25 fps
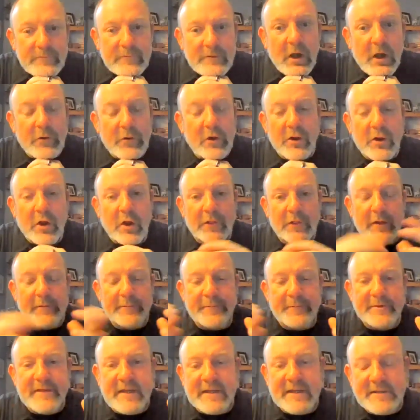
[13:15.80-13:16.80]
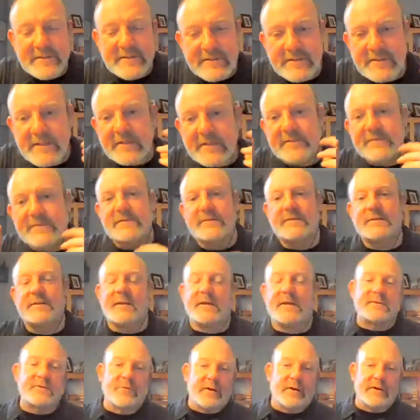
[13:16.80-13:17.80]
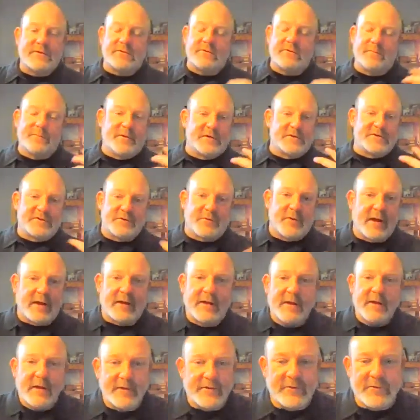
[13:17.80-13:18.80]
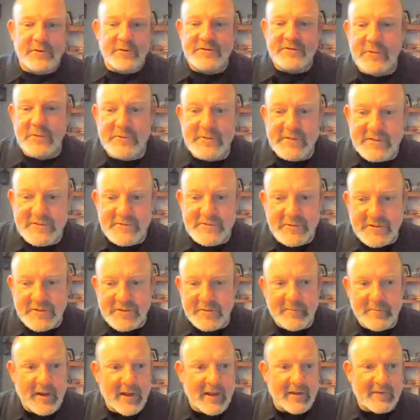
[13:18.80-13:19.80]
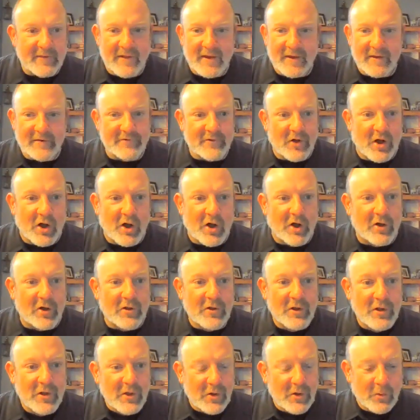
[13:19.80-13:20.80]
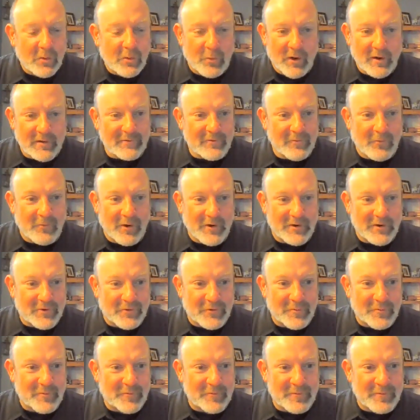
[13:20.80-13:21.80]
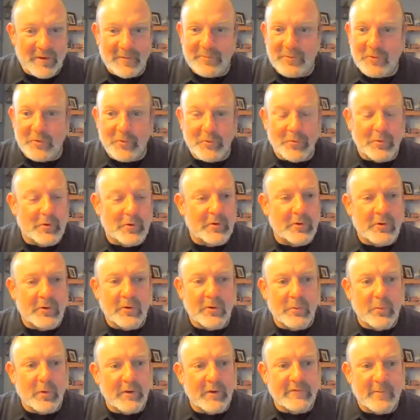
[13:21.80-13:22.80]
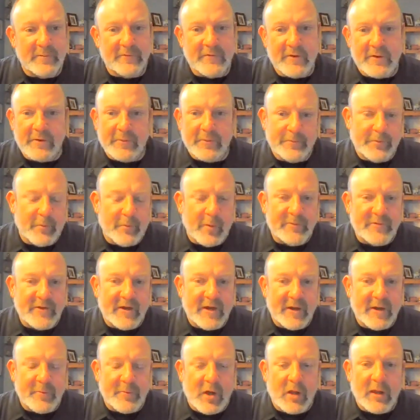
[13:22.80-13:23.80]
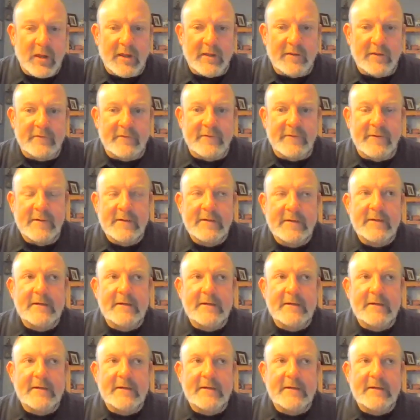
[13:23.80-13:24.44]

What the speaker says: No. That's great too, because you're right. There is no district in Maine that is all one group of people or one. You're representing them all, and